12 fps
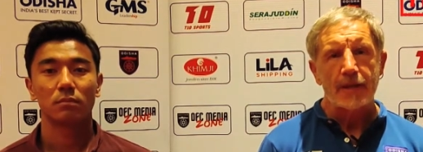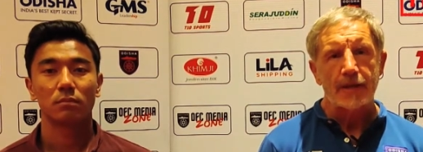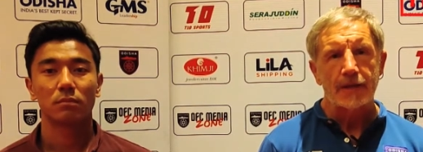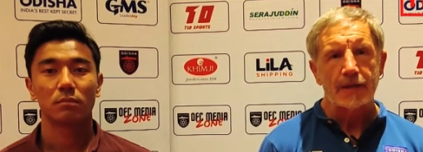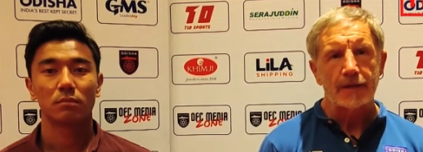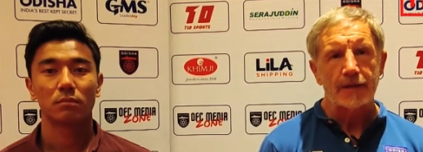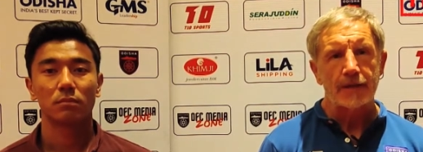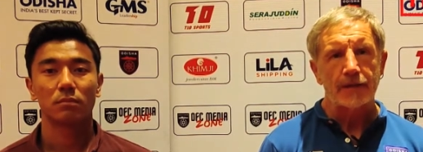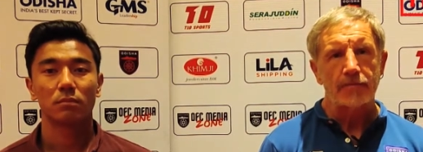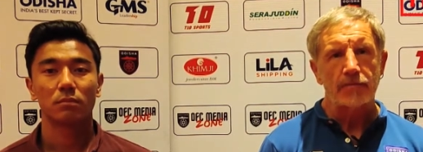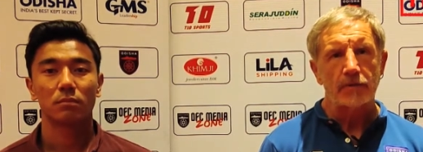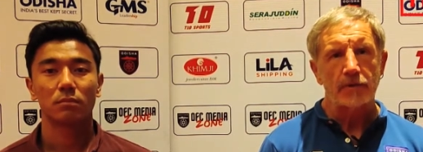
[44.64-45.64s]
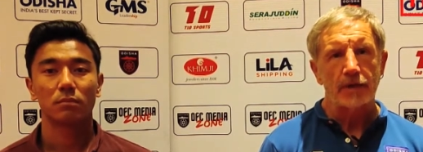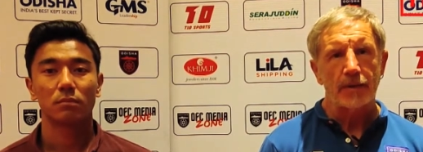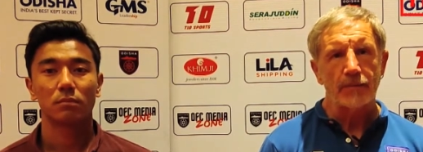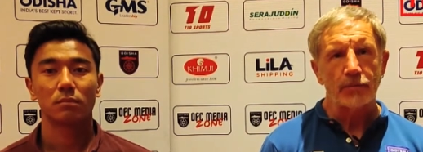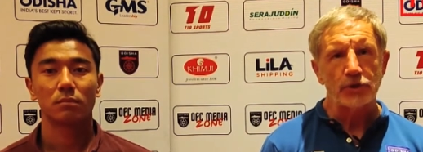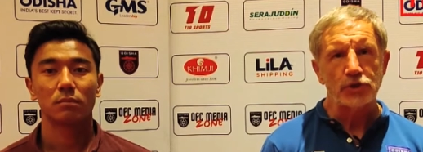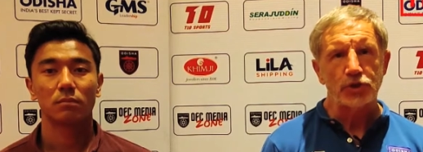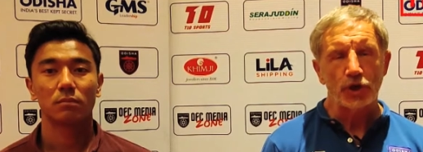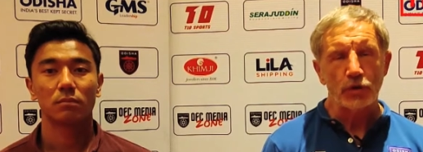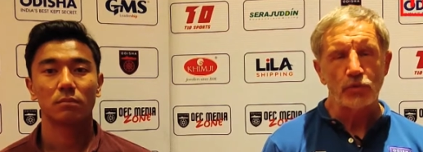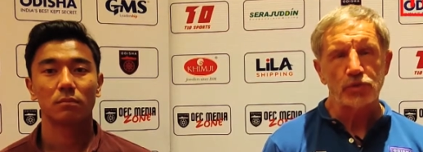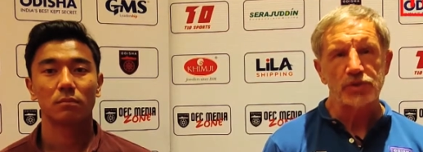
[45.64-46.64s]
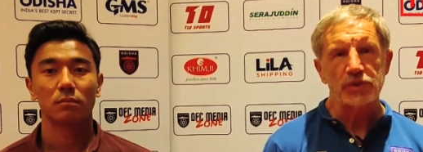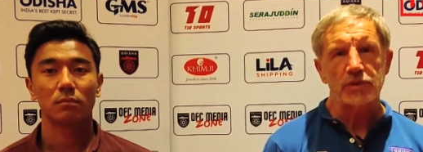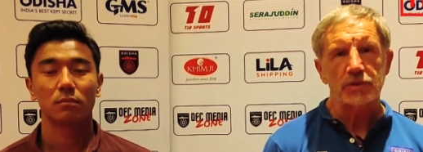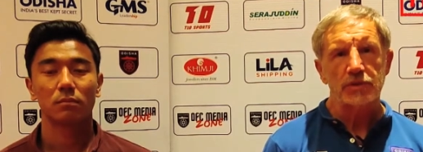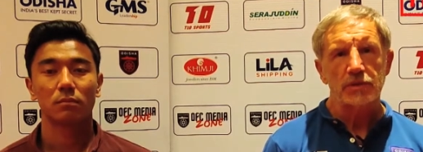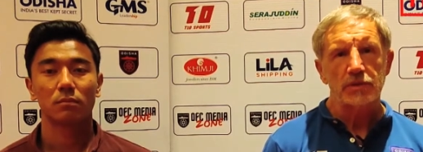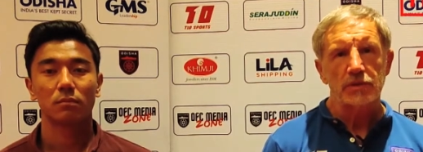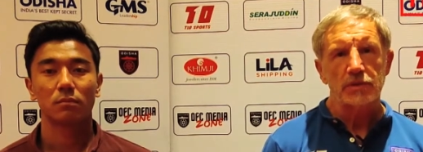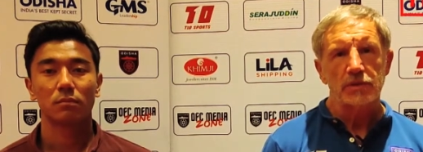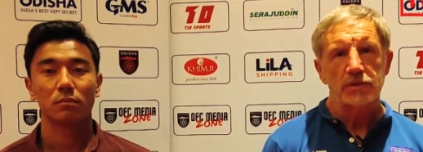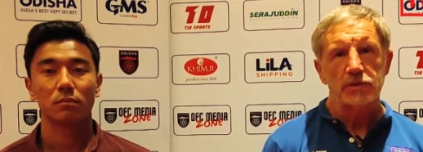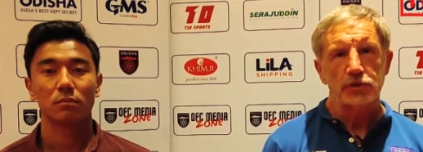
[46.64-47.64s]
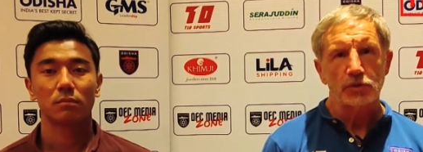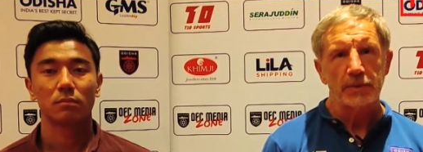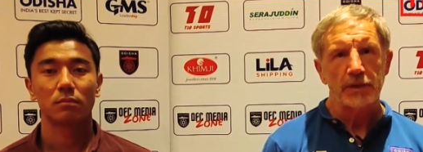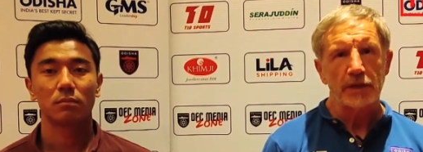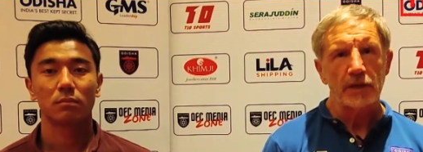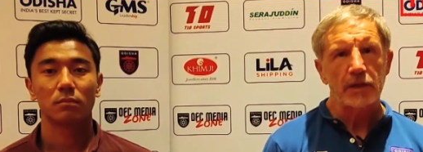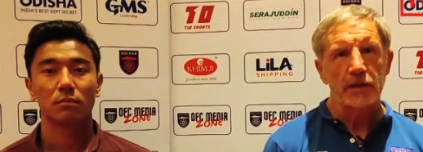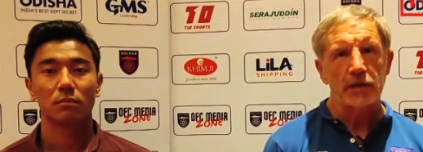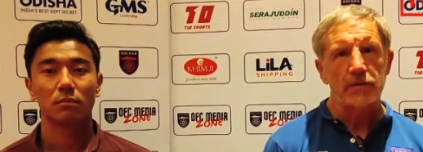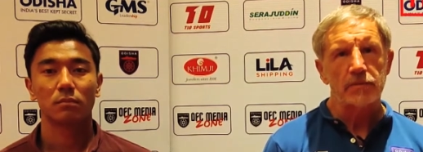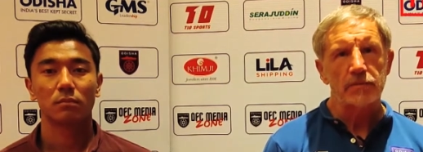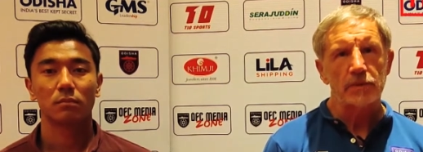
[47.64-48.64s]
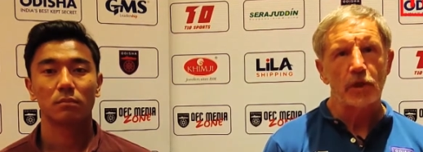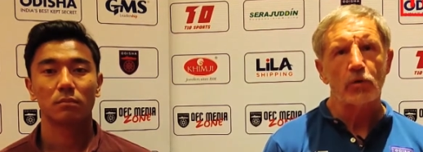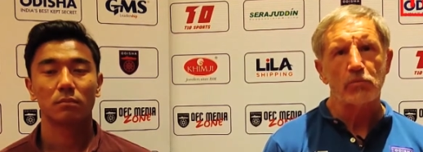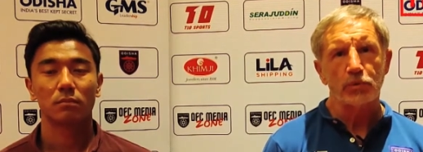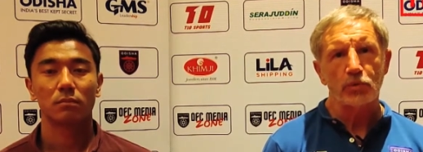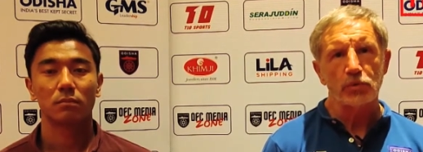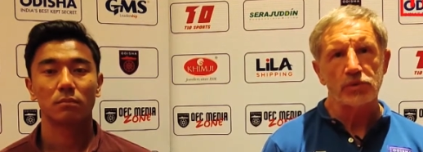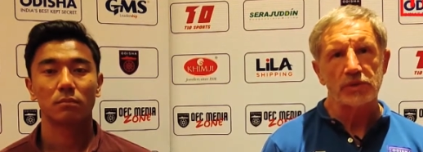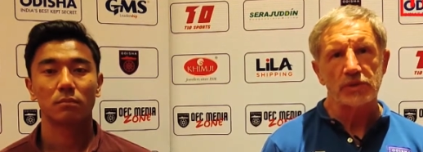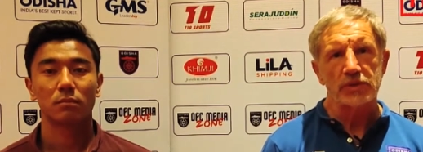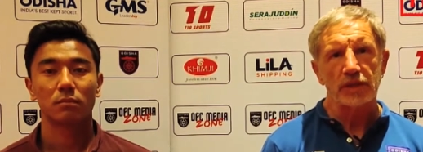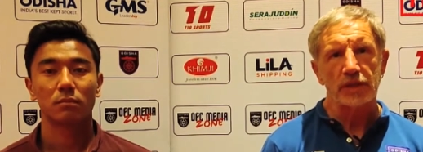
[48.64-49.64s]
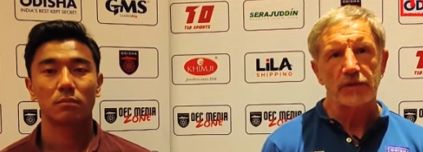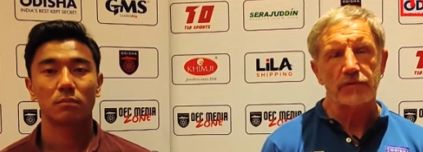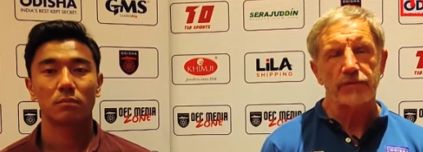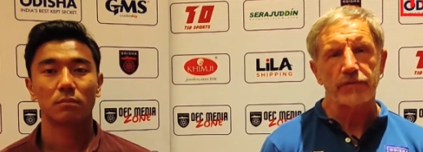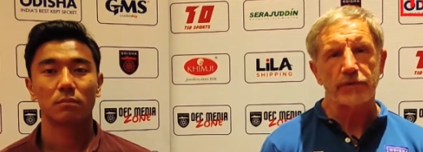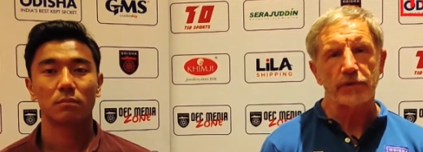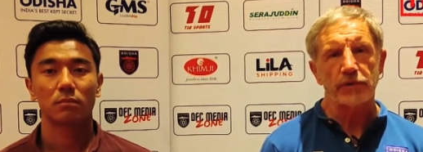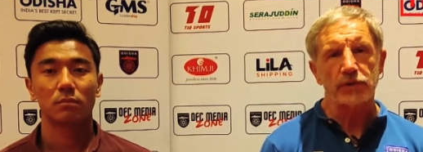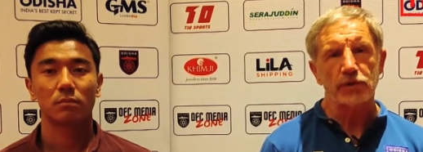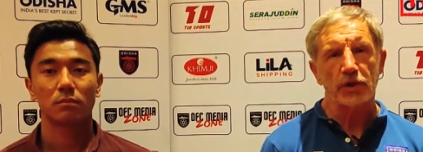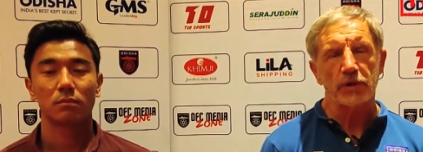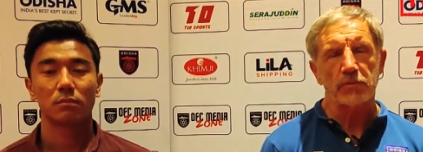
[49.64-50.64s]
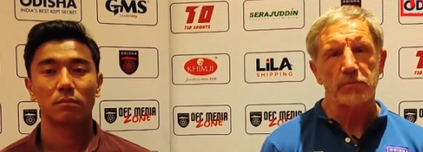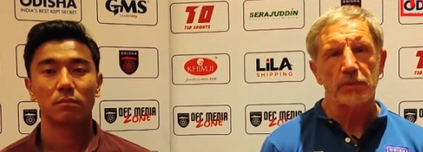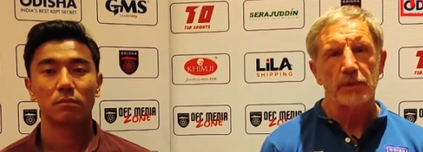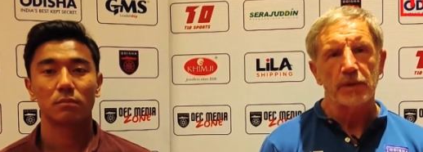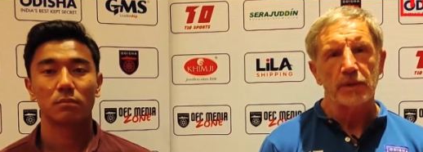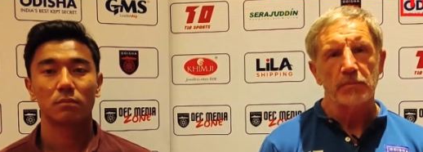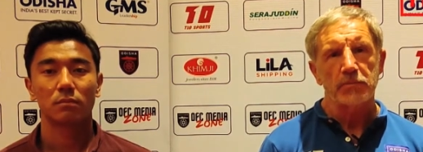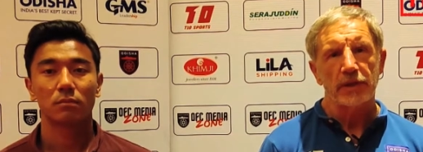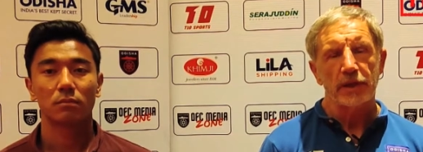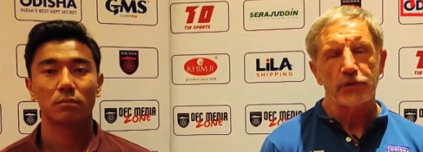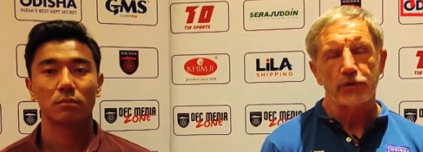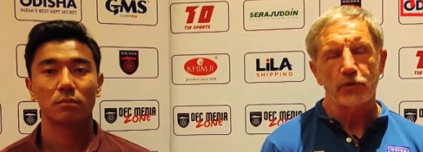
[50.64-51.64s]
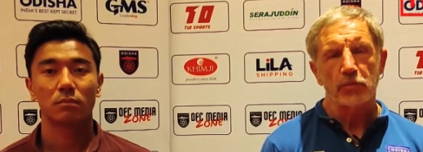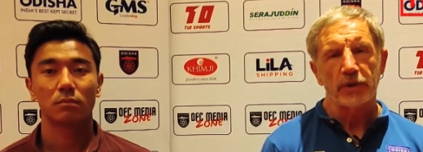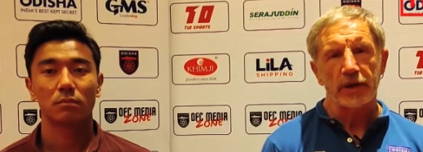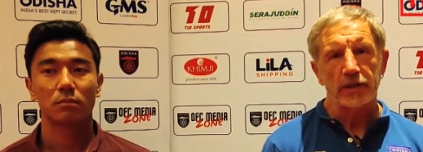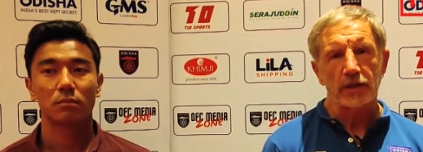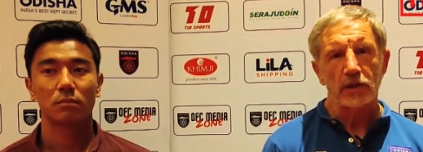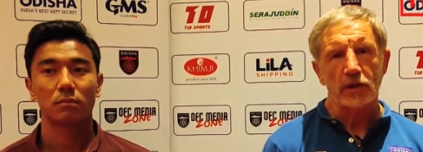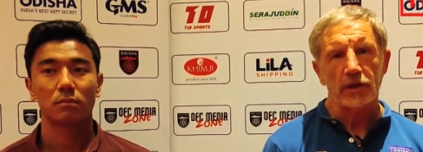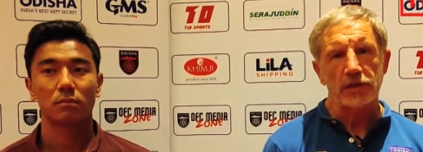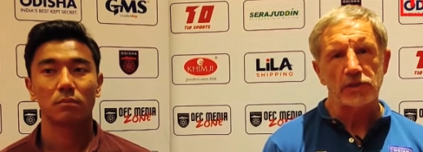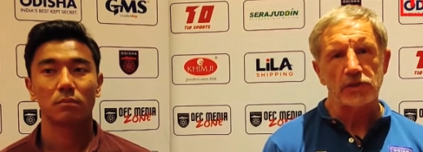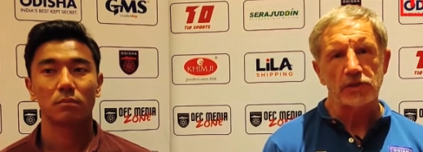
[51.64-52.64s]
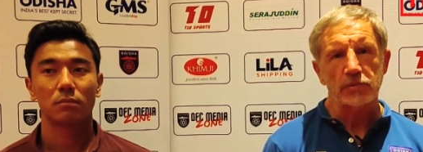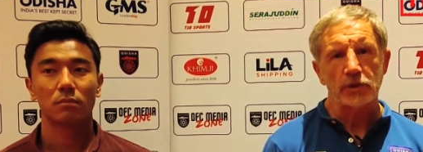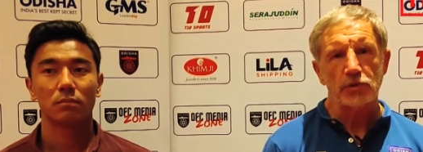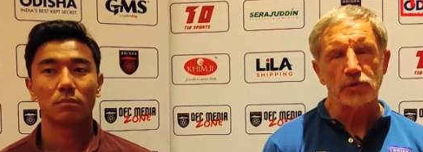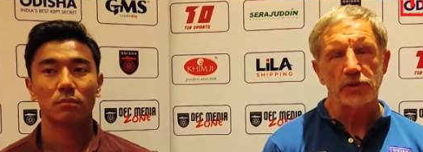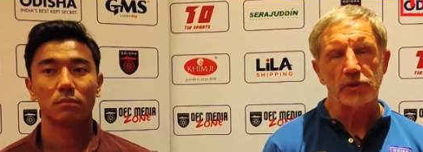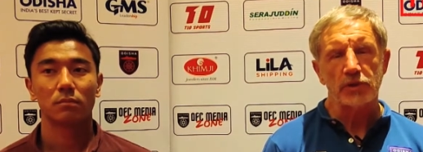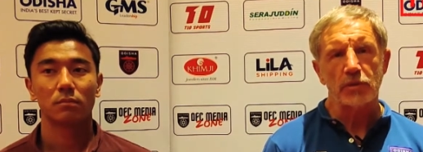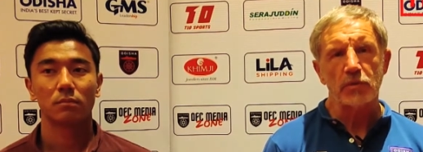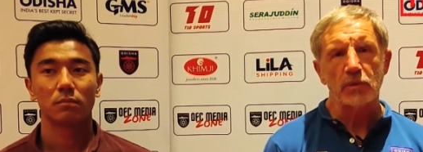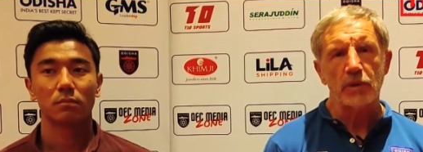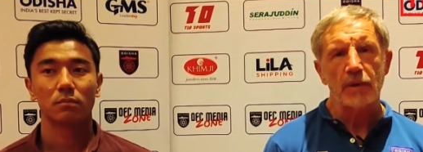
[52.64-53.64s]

Speaker 1: uh, and we chose too many long balls instead of uh, trying to play through and break the lines as we usually do.